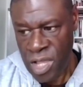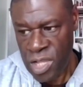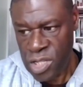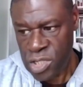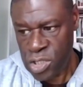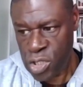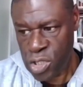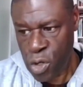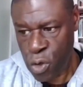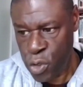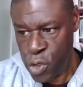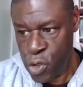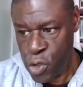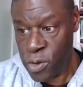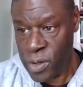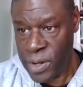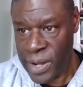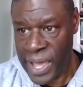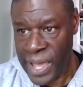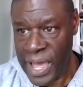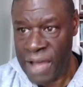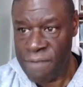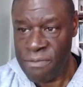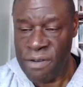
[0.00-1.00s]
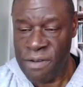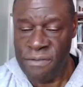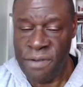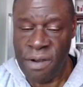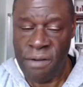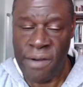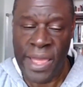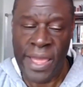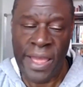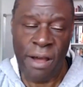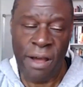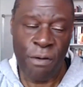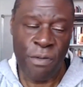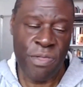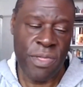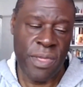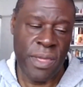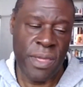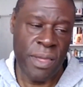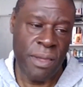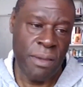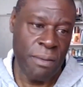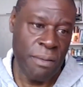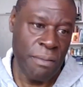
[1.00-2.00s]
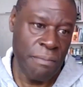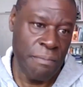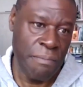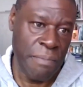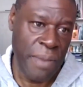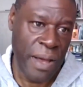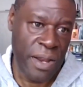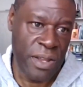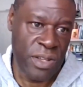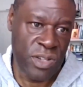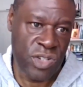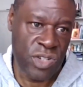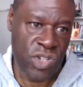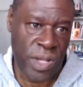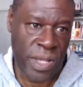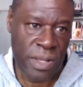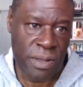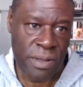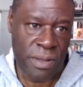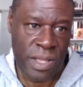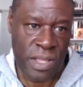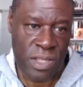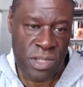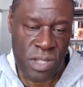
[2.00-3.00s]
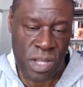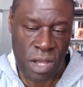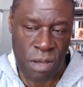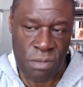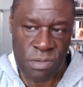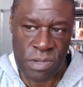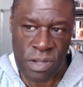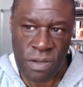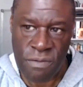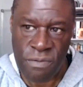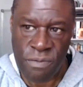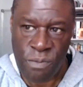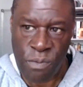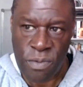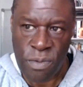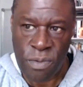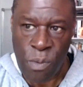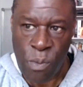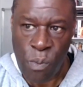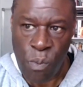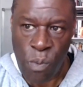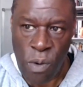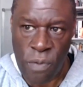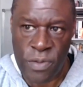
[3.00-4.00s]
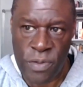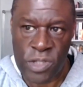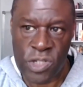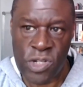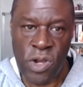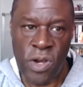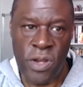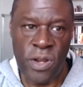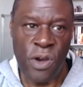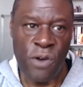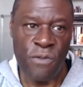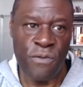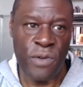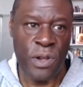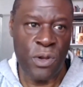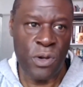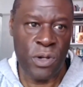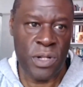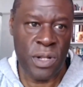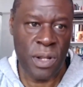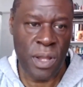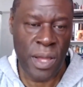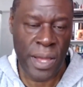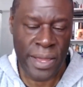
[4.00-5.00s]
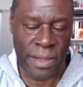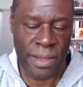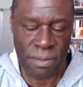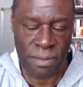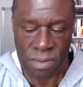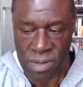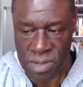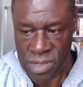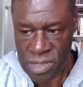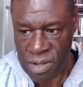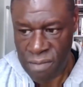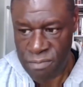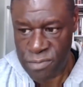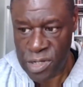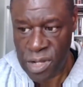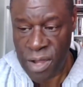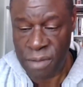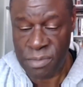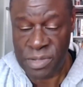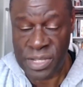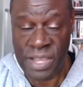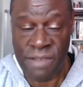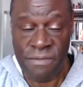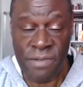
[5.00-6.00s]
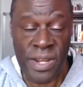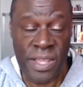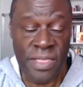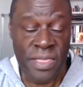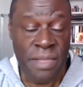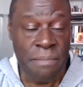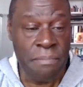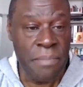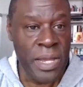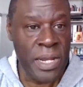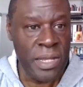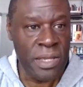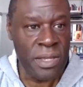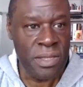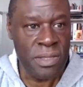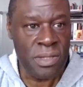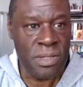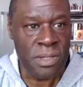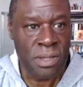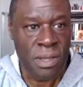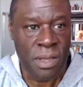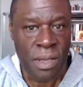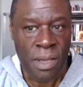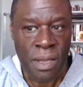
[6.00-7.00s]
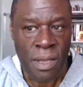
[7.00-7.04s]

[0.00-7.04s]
So you could have a very healthy balance sheet in terms of what the turnover looked like, sometimes even in the millions.